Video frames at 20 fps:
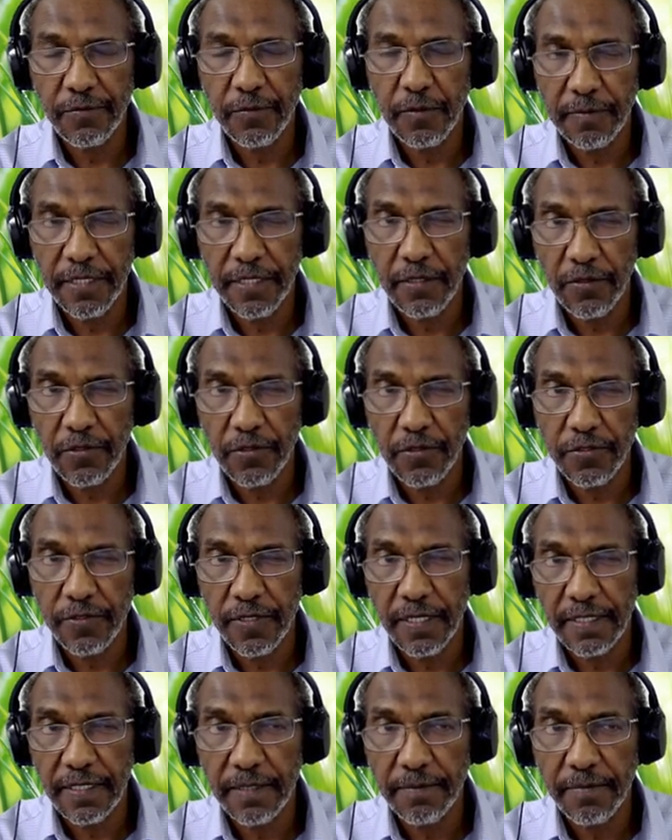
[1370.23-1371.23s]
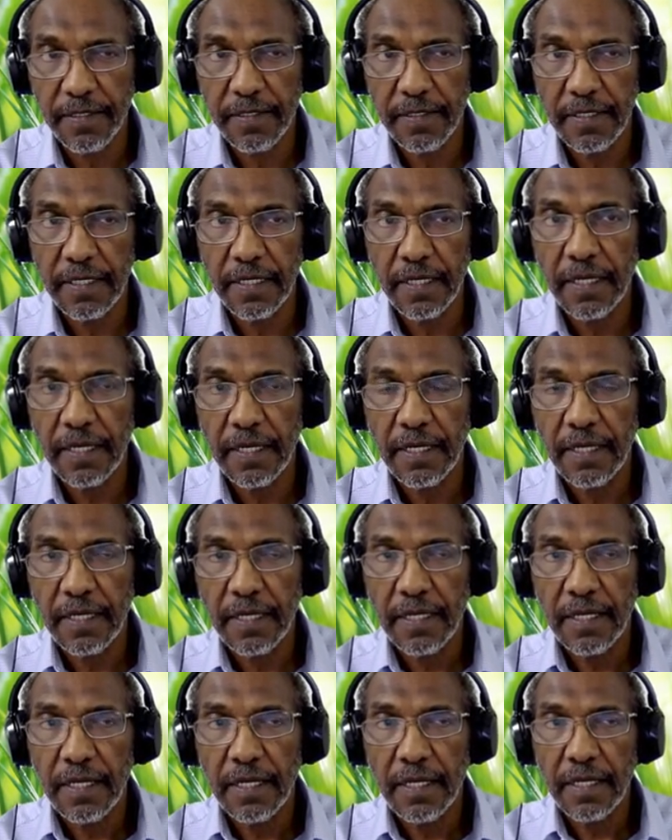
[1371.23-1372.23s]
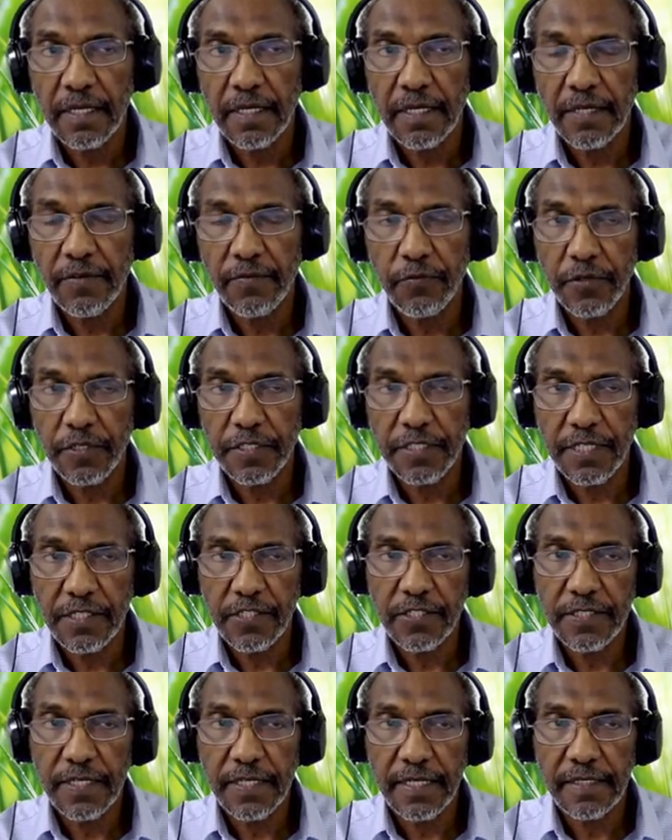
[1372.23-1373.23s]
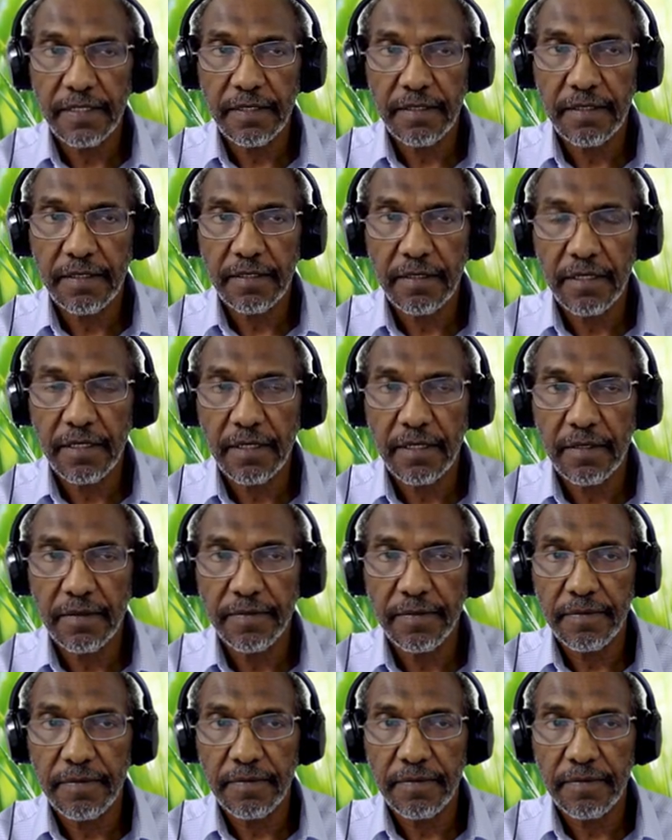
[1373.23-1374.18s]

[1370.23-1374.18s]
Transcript: It will be close to that number. If we judge that, uh,